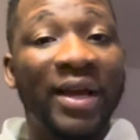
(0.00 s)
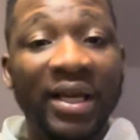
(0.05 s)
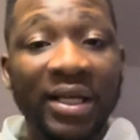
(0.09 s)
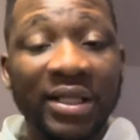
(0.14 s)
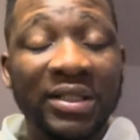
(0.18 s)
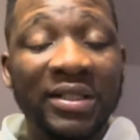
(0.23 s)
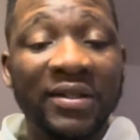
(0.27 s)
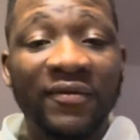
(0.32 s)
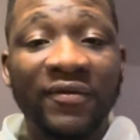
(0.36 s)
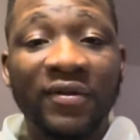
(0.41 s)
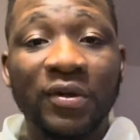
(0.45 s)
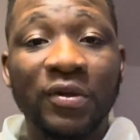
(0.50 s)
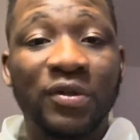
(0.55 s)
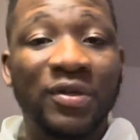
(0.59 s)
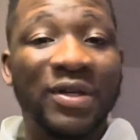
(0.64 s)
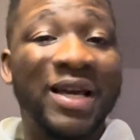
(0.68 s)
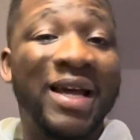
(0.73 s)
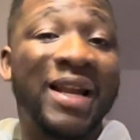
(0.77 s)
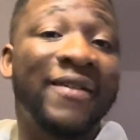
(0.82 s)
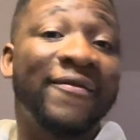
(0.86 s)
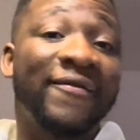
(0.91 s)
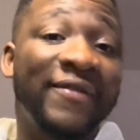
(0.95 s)
interview to
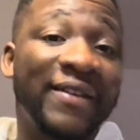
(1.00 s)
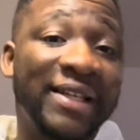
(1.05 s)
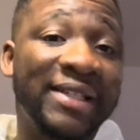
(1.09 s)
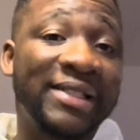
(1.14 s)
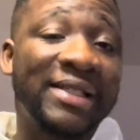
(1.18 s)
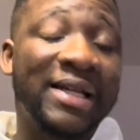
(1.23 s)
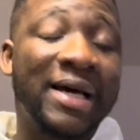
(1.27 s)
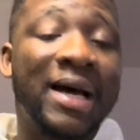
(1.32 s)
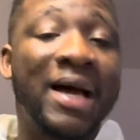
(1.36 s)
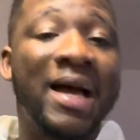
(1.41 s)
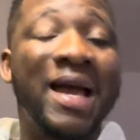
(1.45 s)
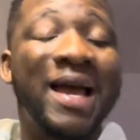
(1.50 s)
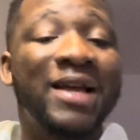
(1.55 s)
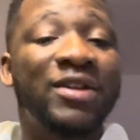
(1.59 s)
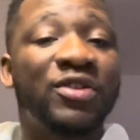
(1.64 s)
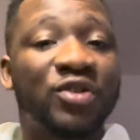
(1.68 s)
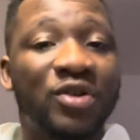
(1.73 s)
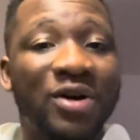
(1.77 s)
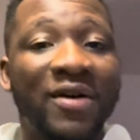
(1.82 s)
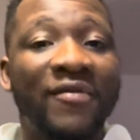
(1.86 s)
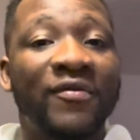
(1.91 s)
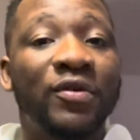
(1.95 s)
get a visa and
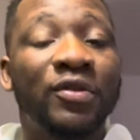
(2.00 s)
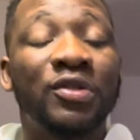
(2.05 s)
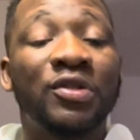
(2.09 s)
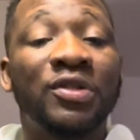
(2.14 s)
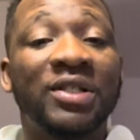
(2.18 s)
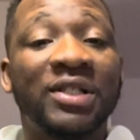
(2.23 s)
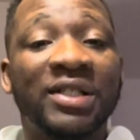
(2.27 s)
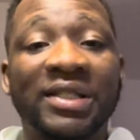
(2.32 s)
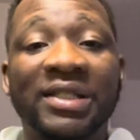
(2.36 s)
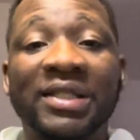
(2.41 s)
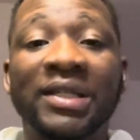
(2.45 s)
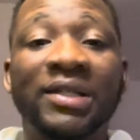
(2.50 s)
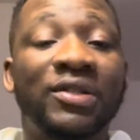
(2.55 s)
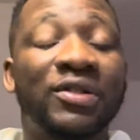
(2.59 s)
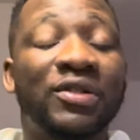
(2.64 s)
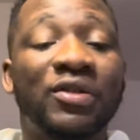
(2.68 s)
travel to the States